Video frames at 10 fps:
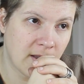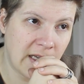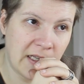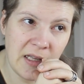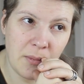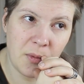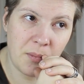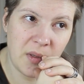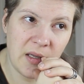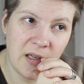I think that
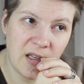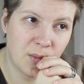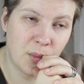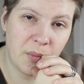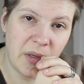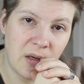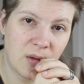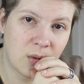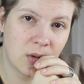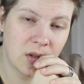would be
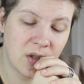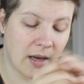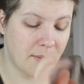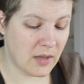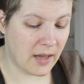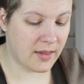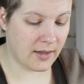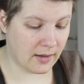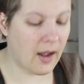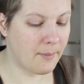cool. So
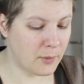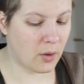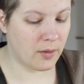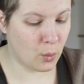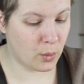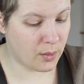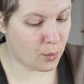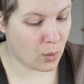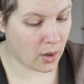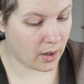I'm going with
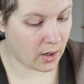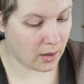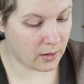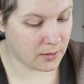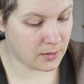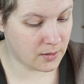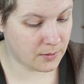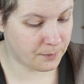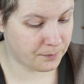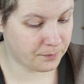watercolors.